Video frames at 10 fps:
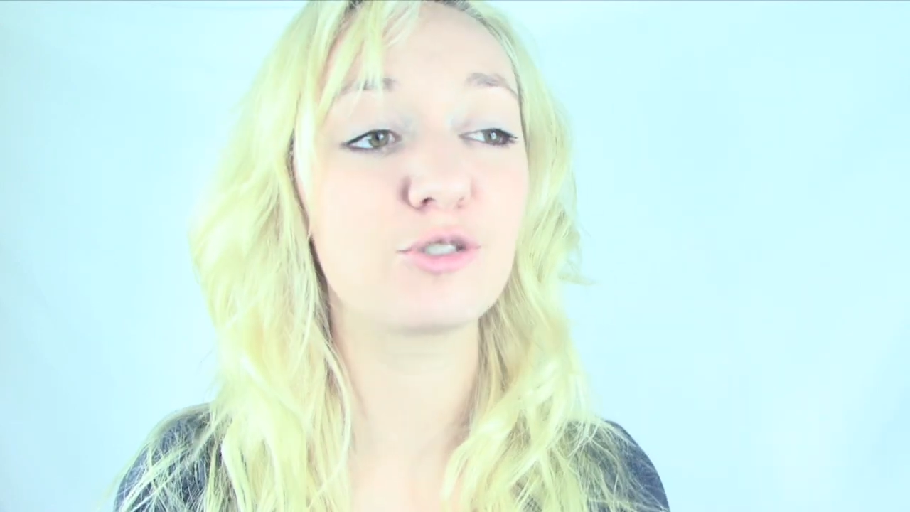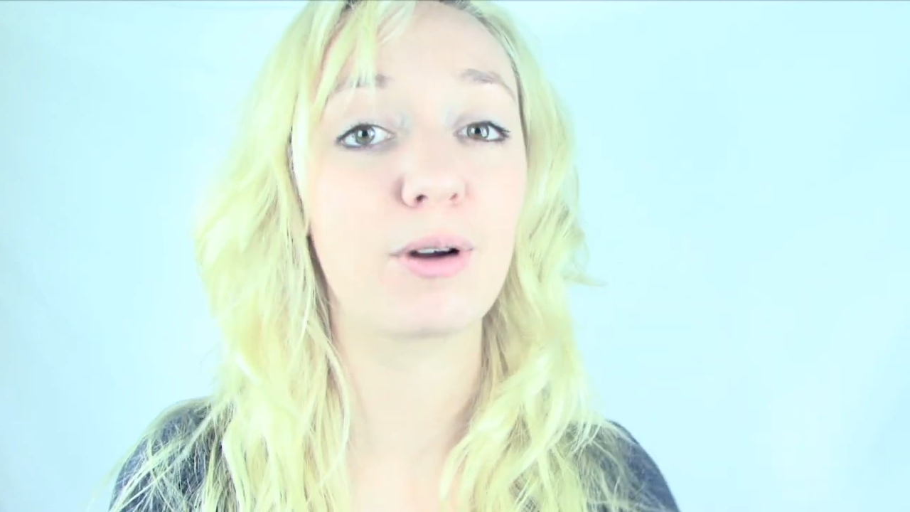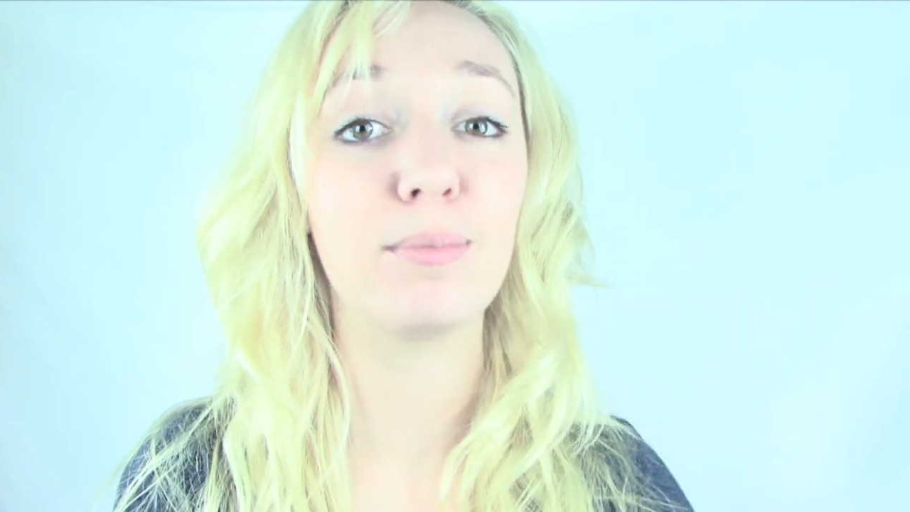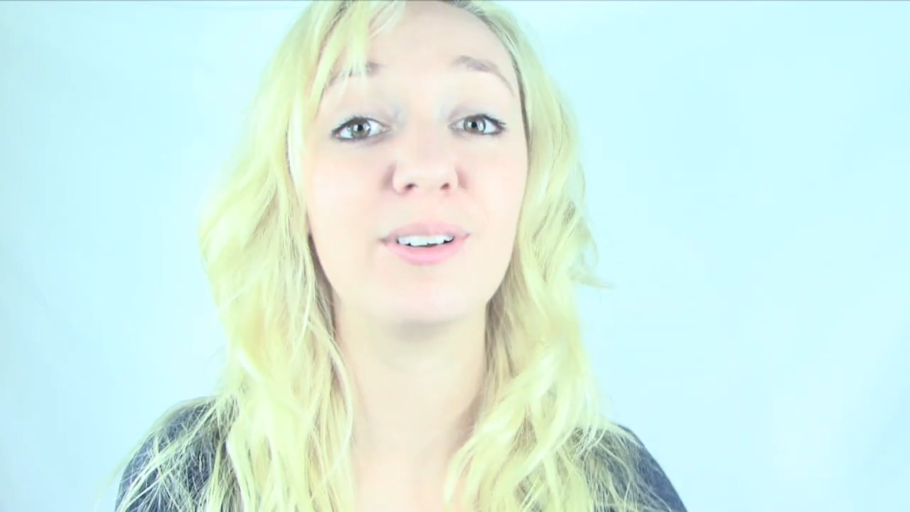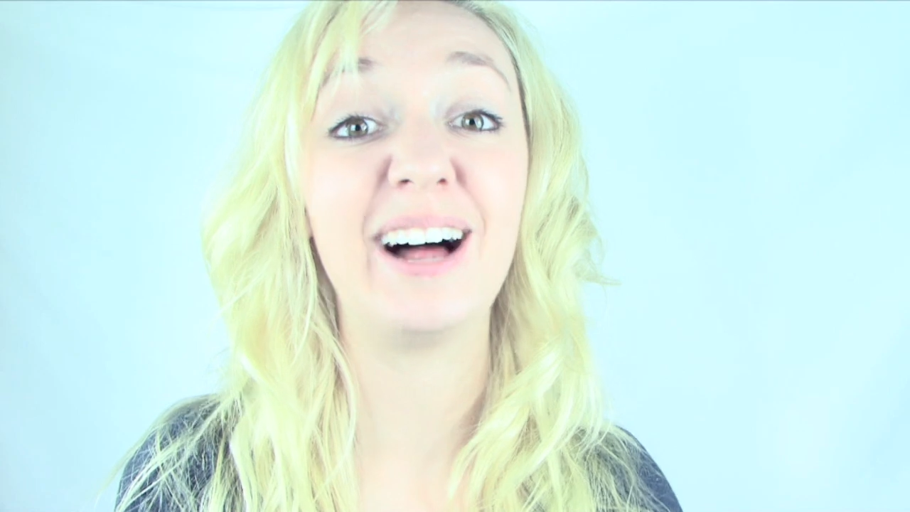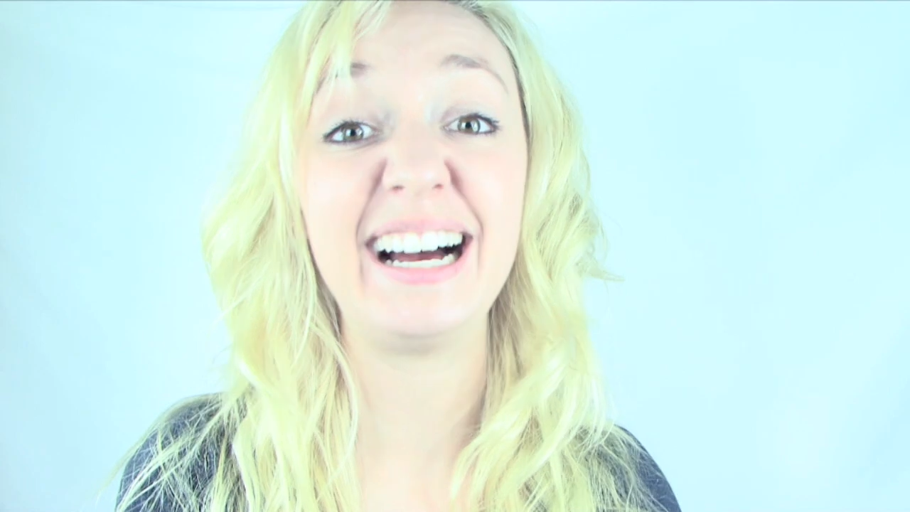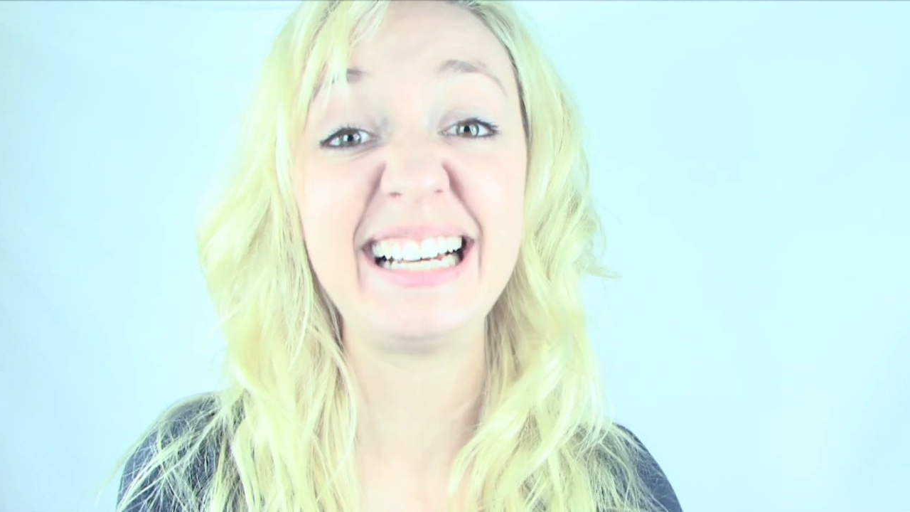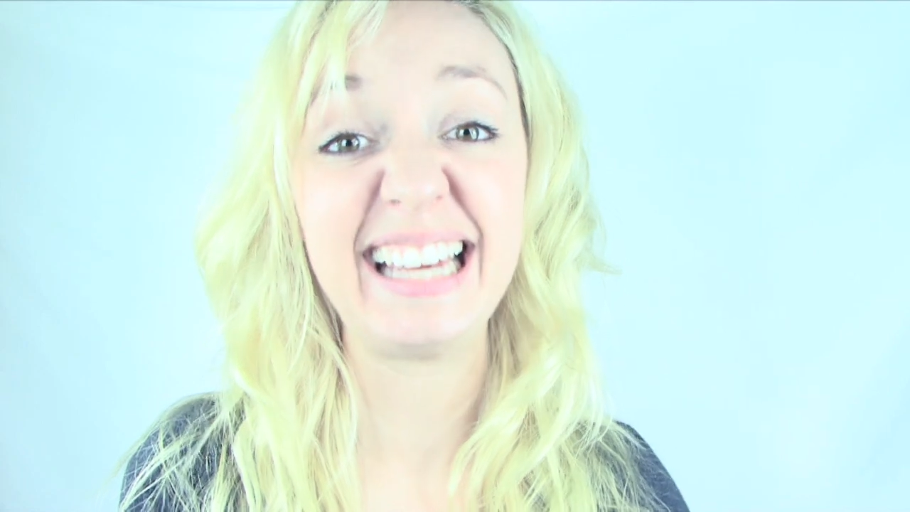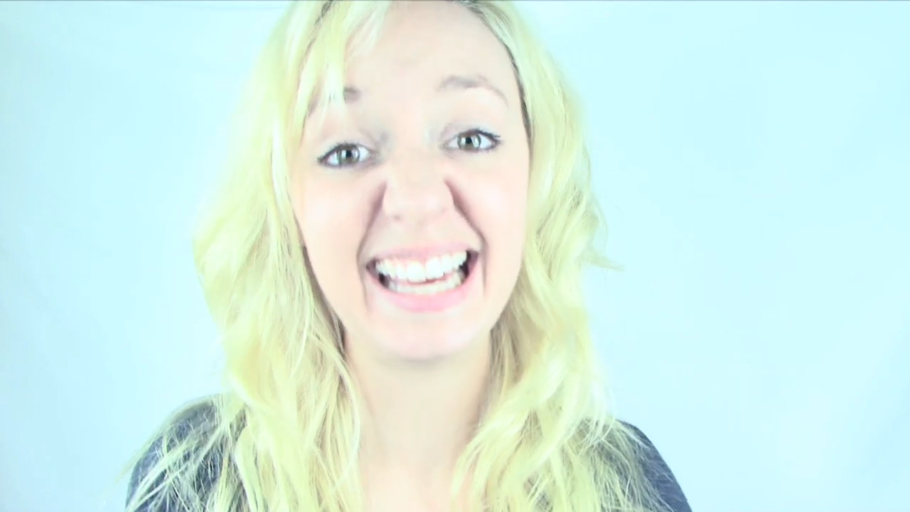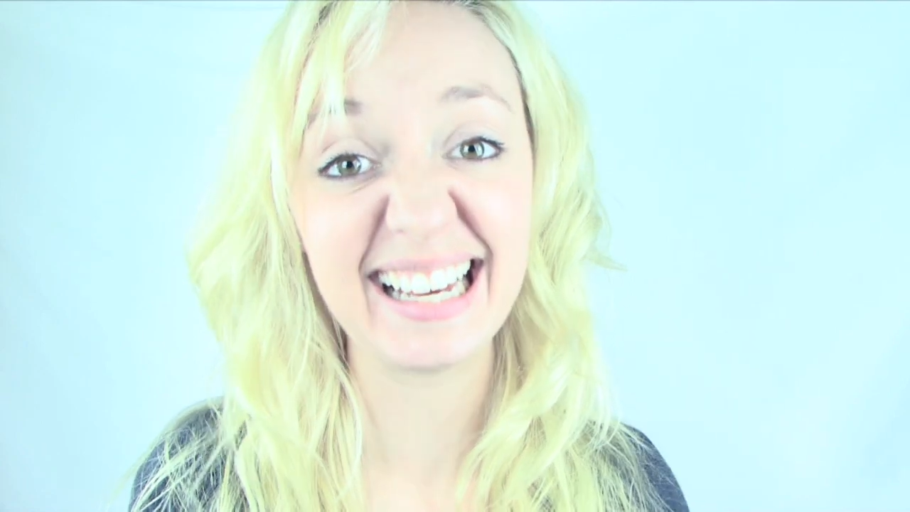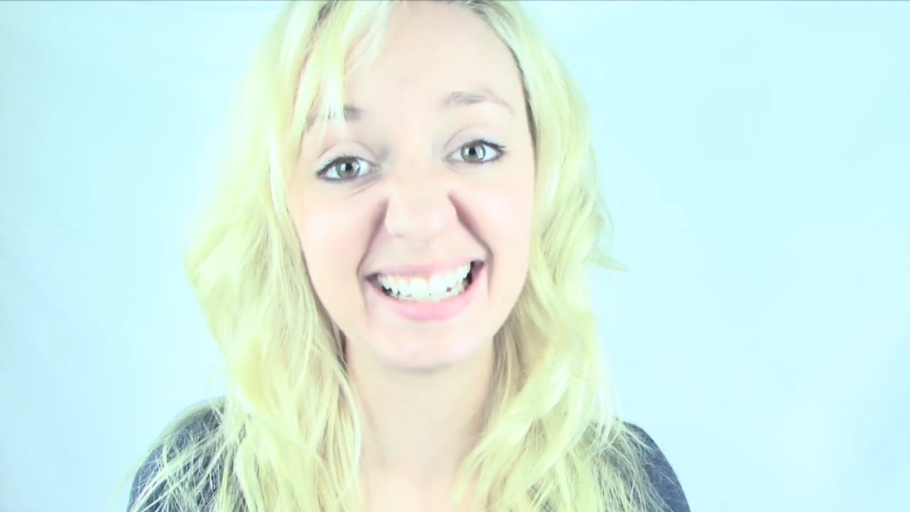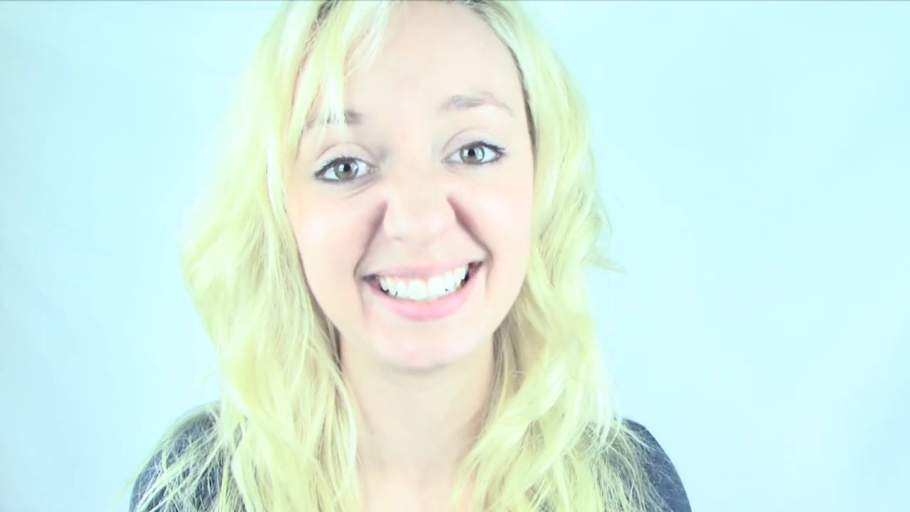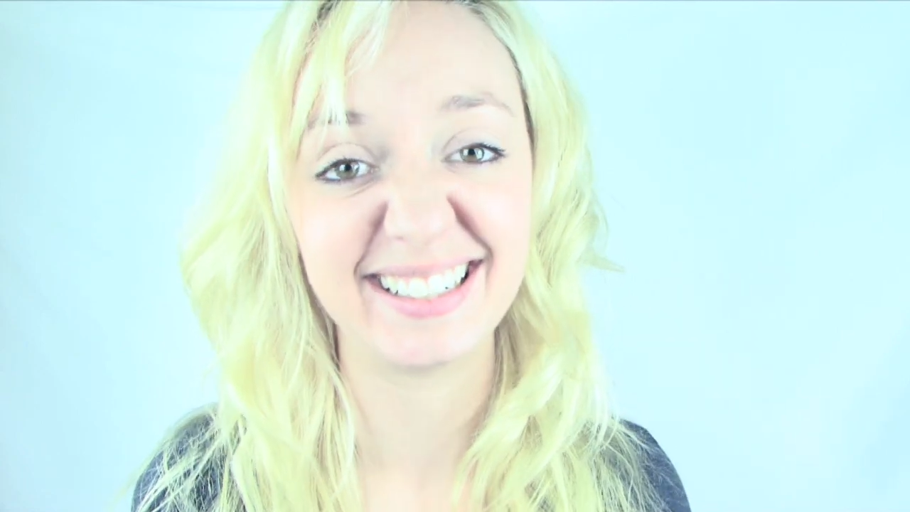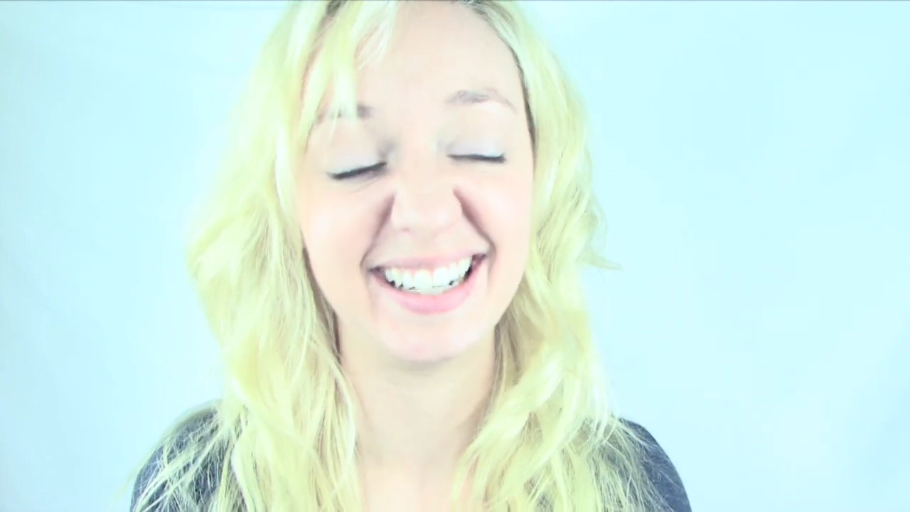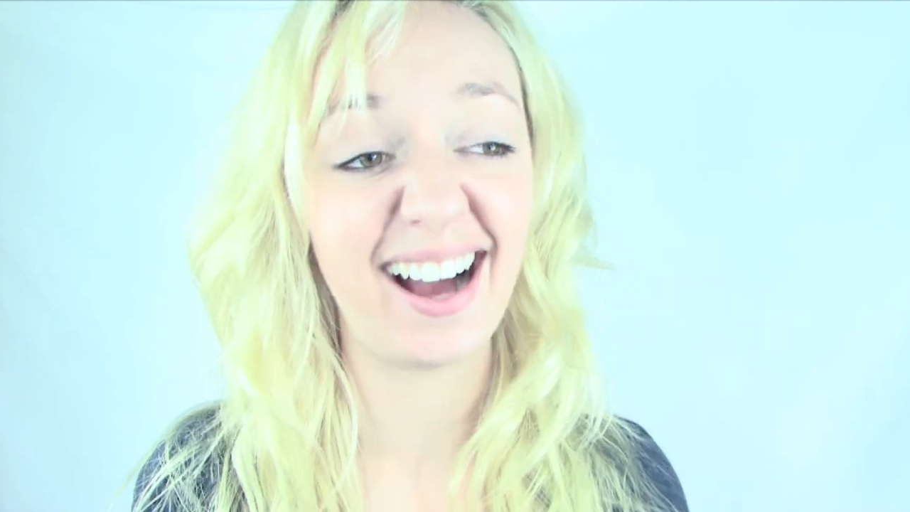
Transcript: trouble again!